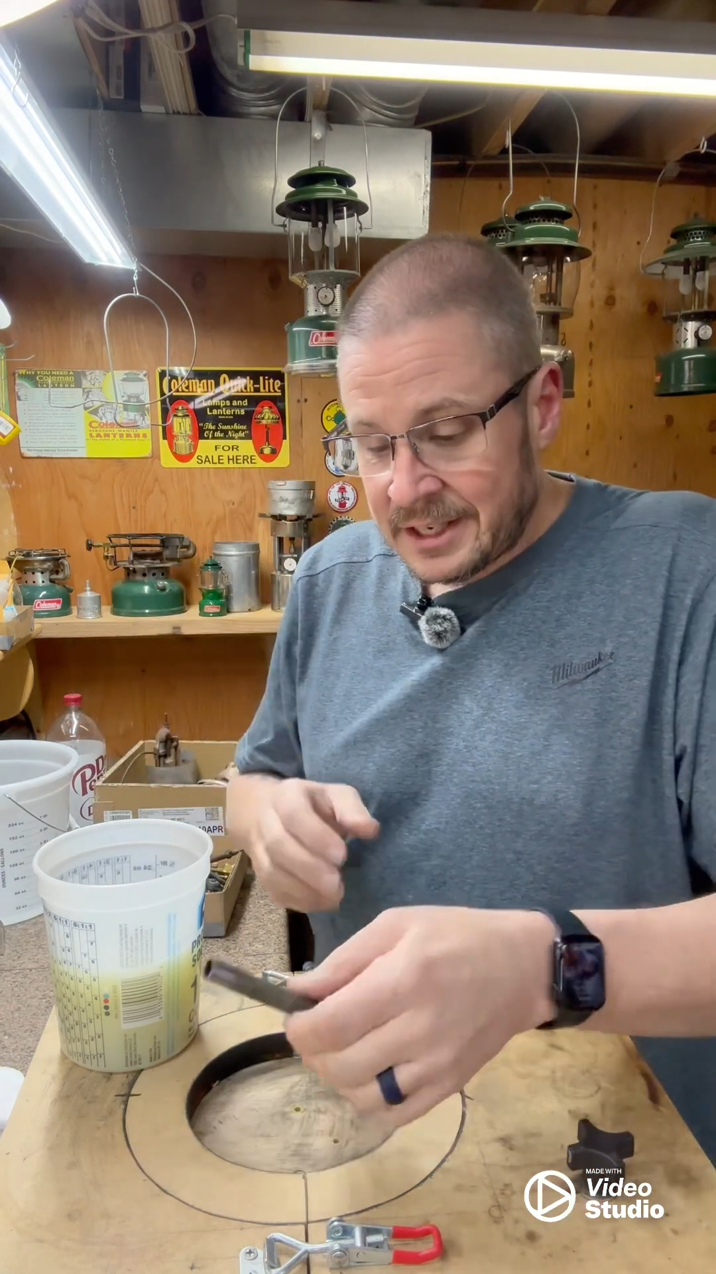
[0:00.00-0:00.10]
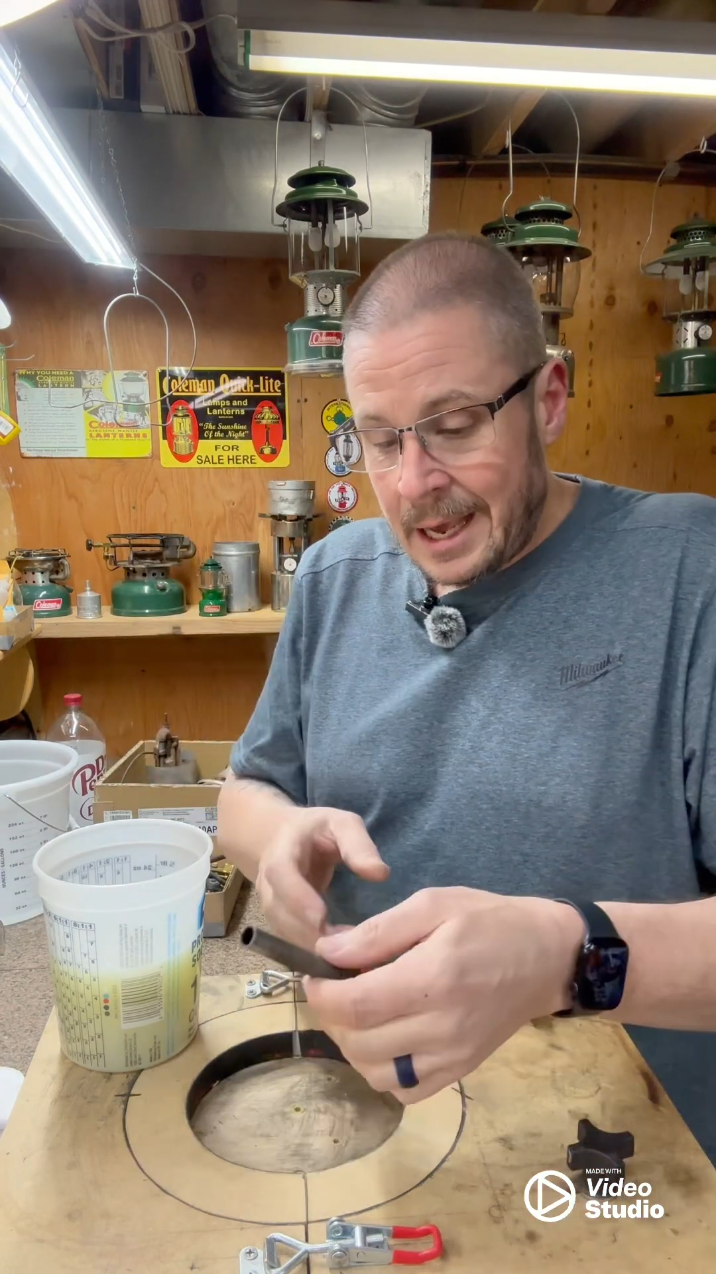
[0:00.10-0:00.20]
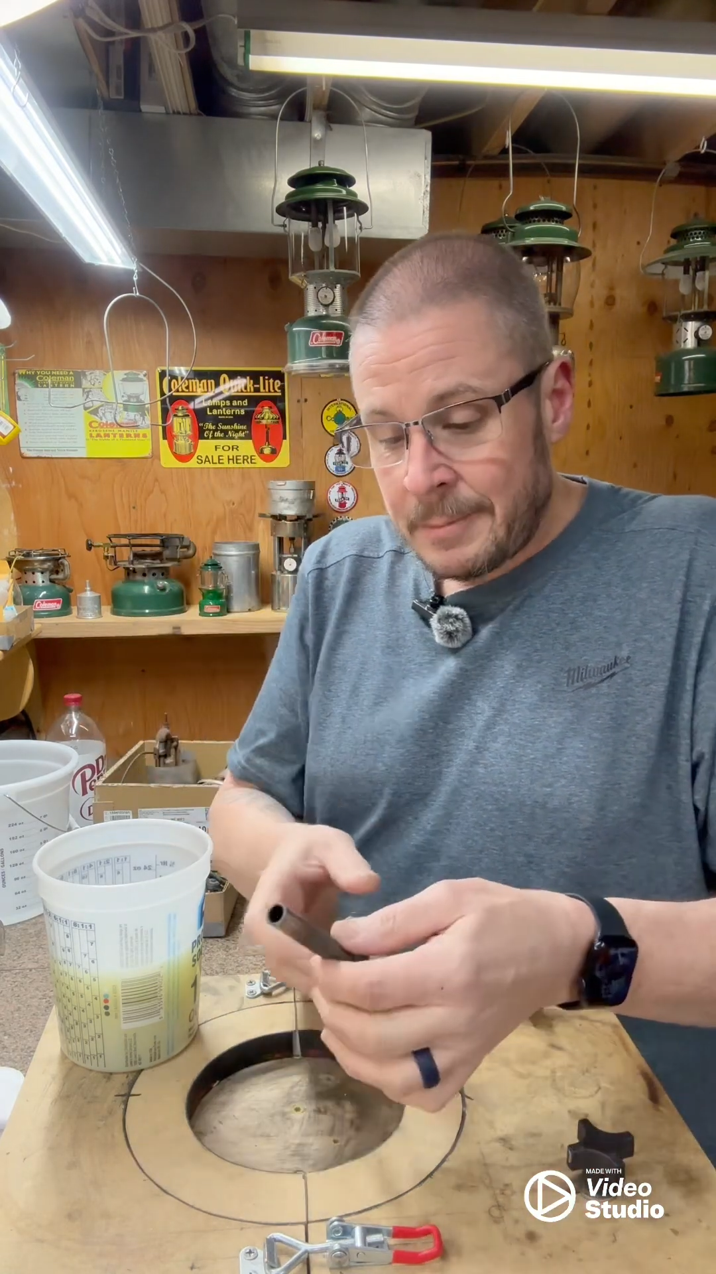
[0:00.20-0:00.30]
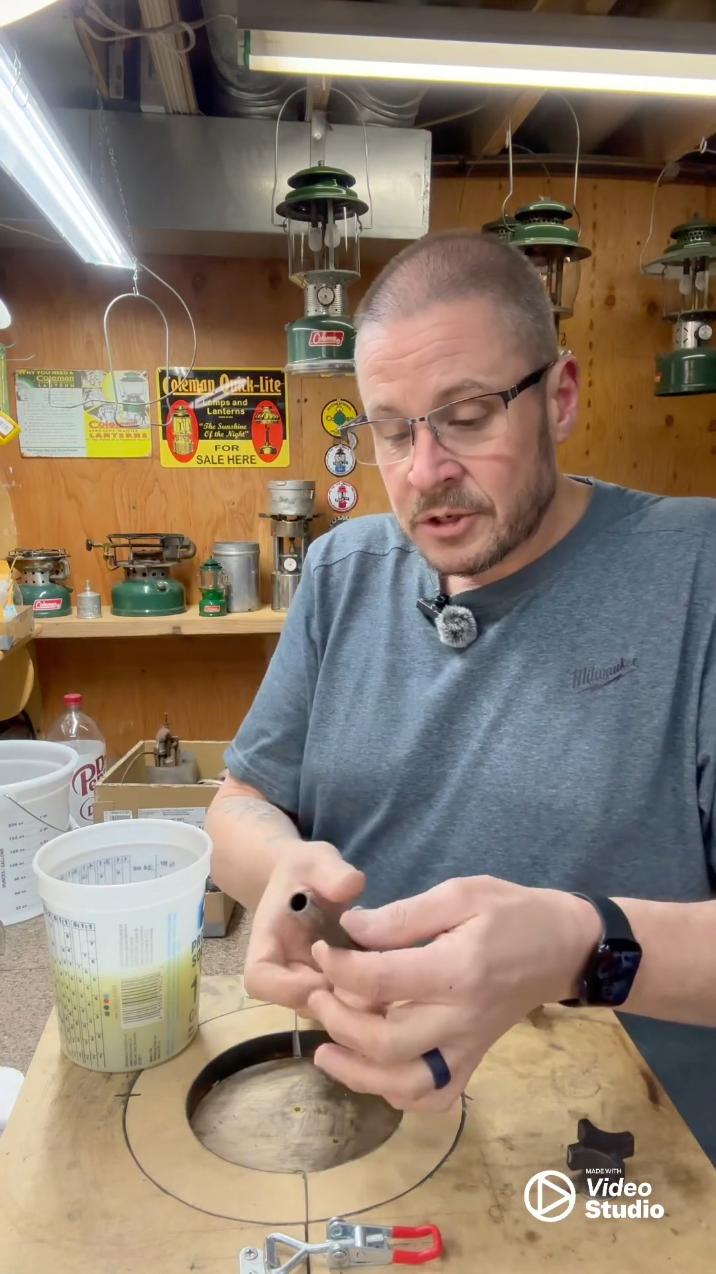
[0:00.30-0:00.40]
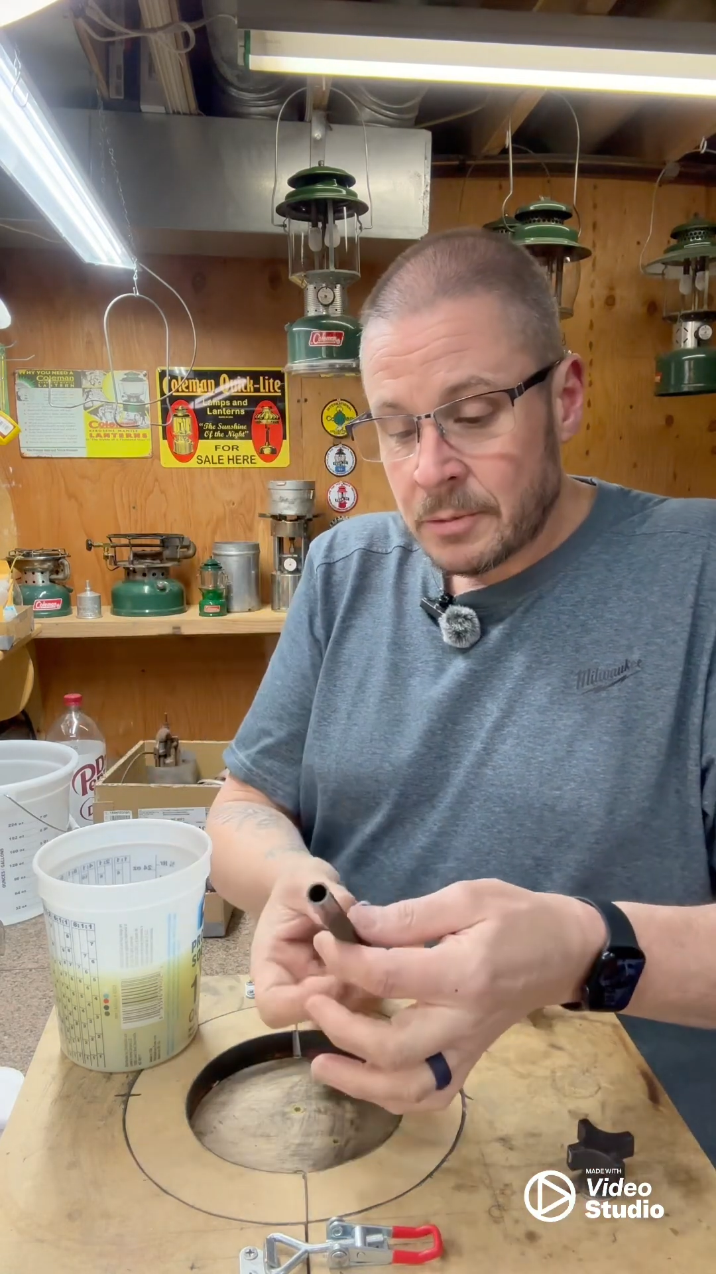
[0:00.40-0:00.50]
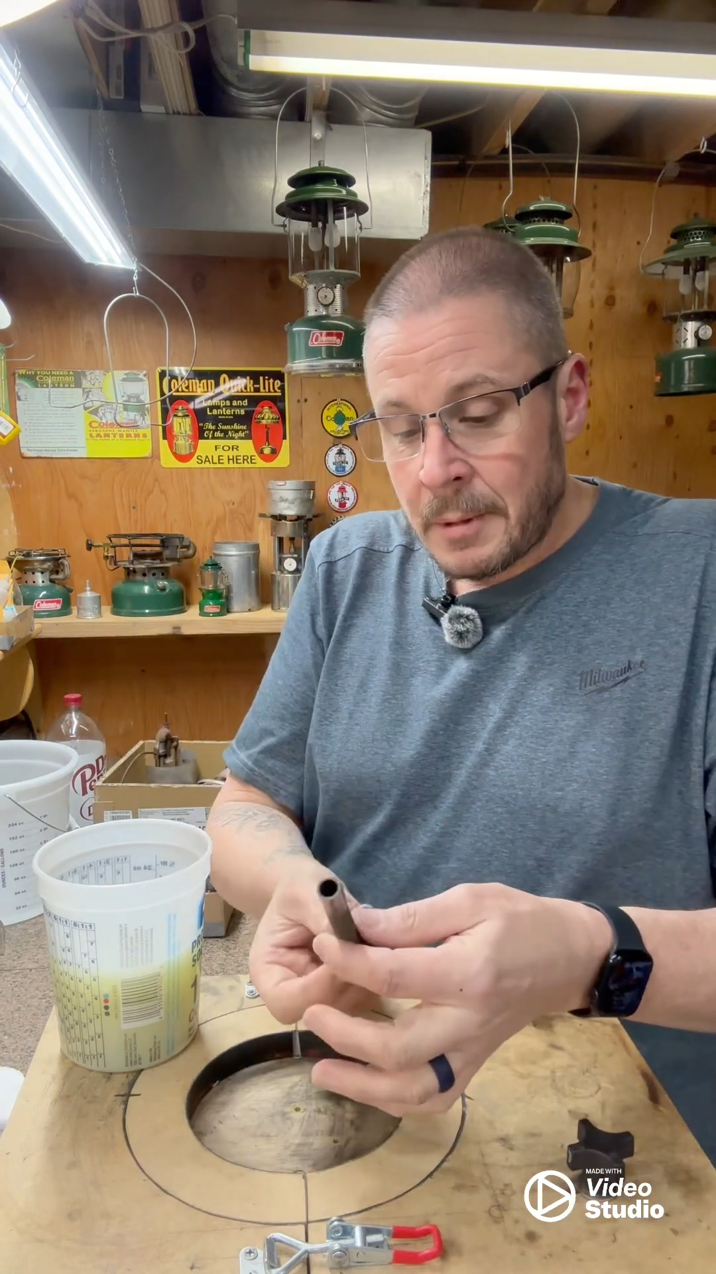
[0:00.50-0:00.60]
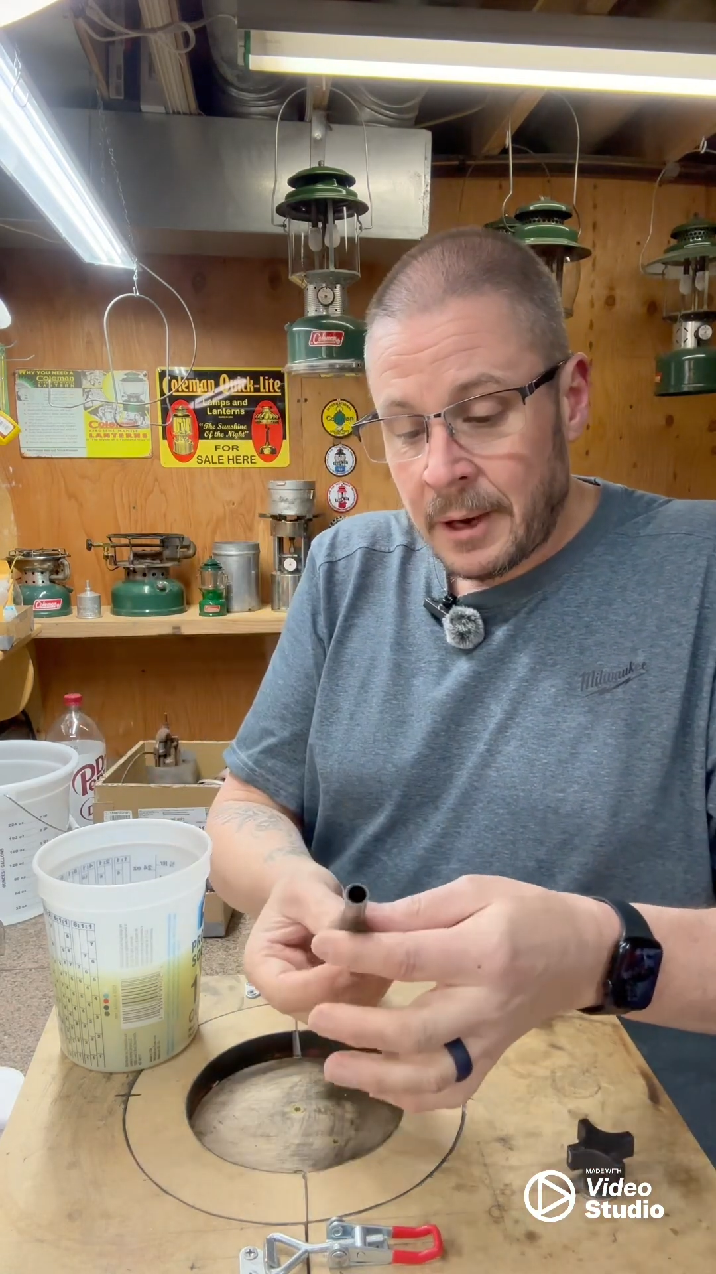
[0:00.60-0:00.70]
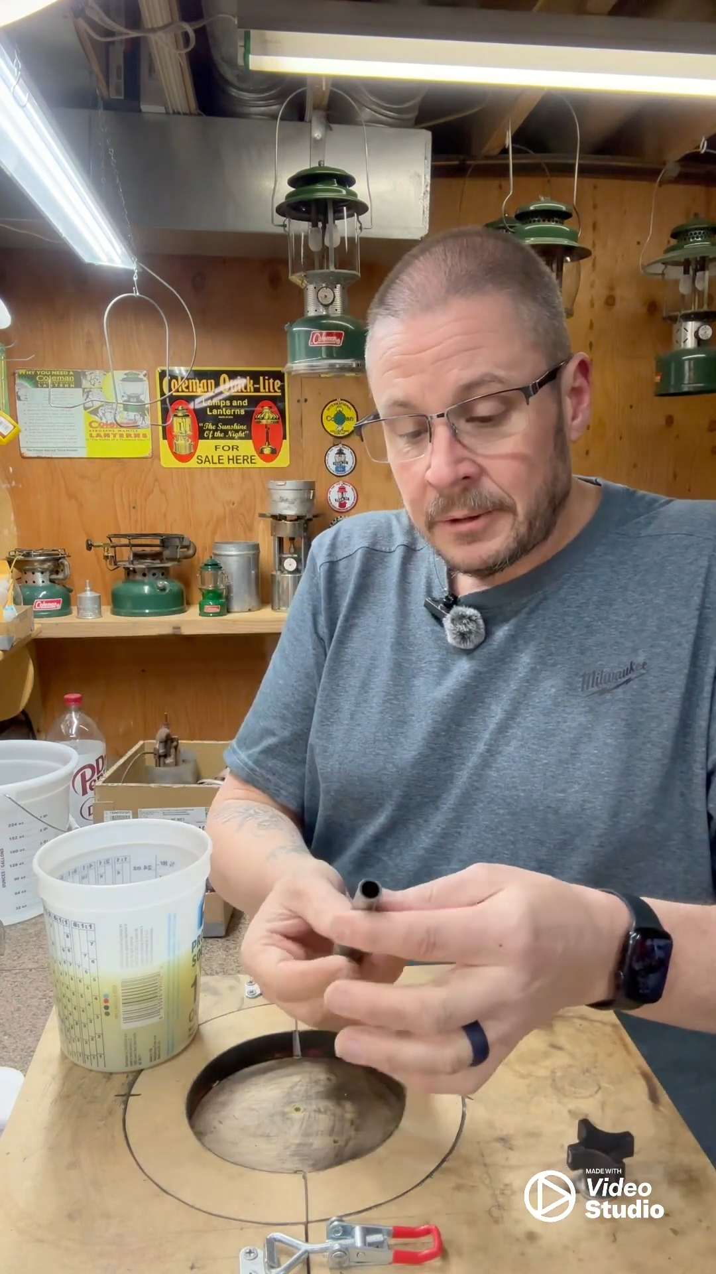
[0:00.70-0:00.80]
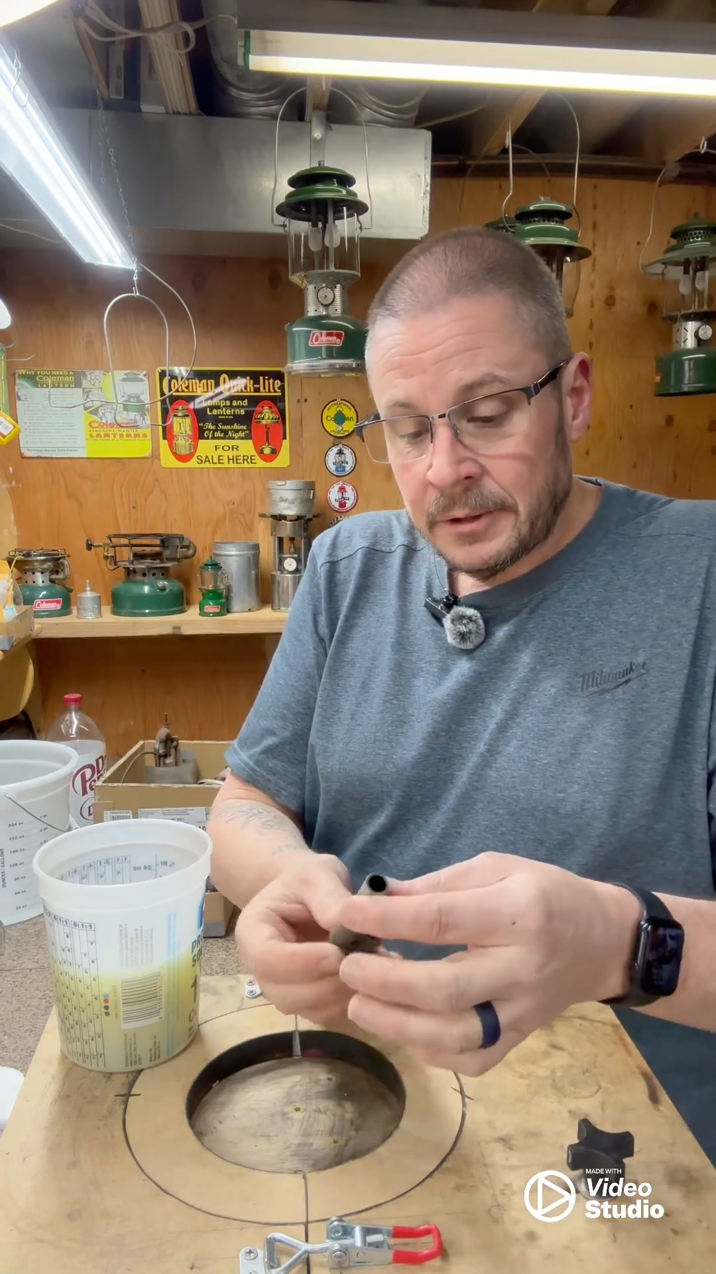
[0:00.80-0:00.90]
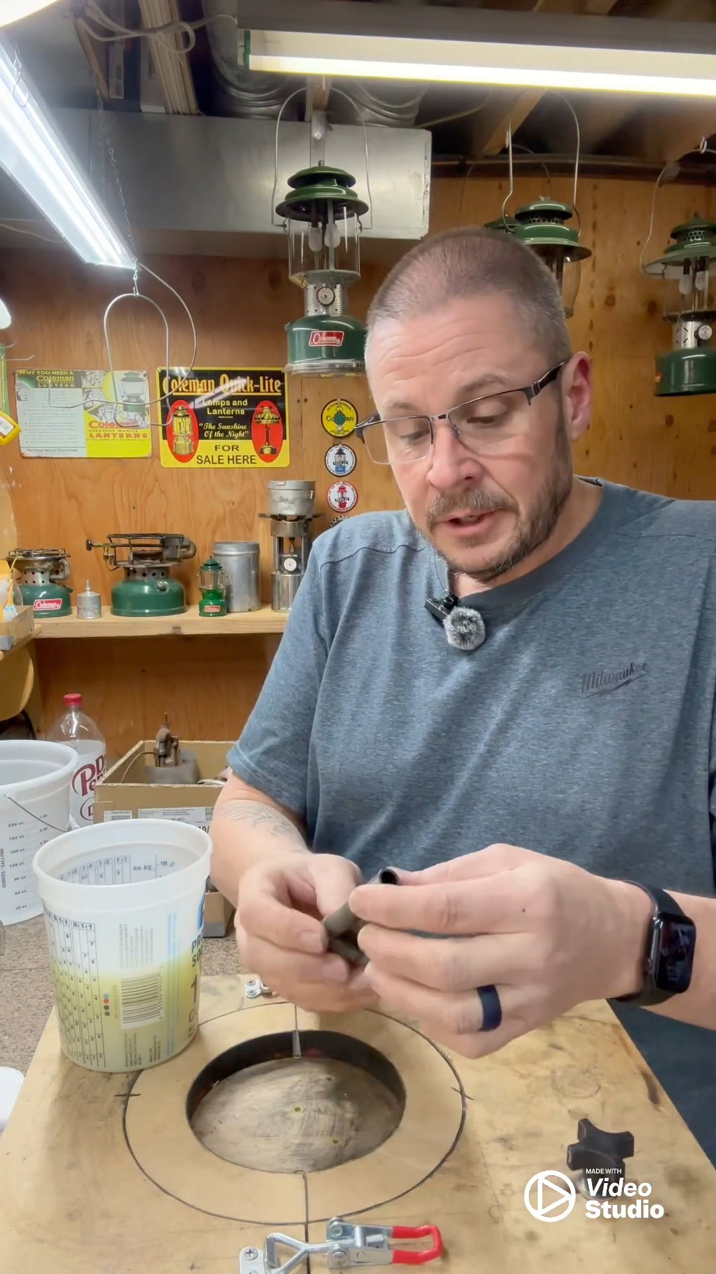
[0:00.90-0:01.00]
damaged the
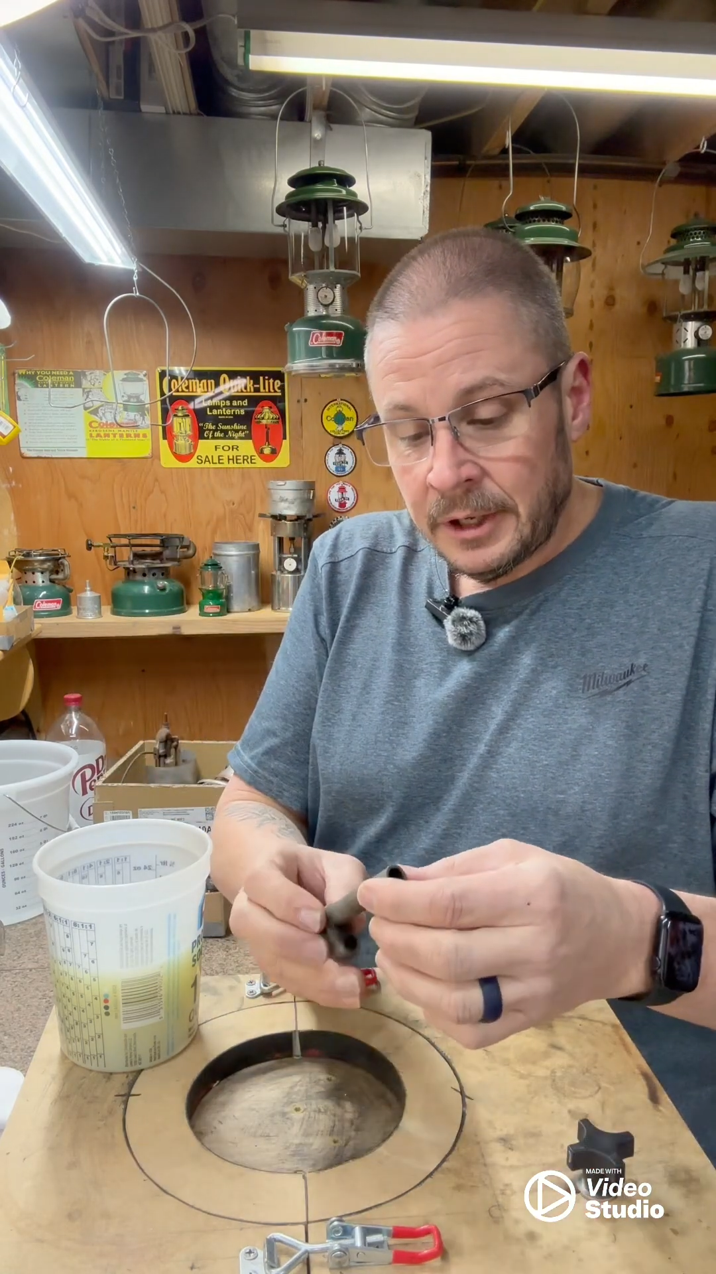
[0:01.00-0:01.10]
metal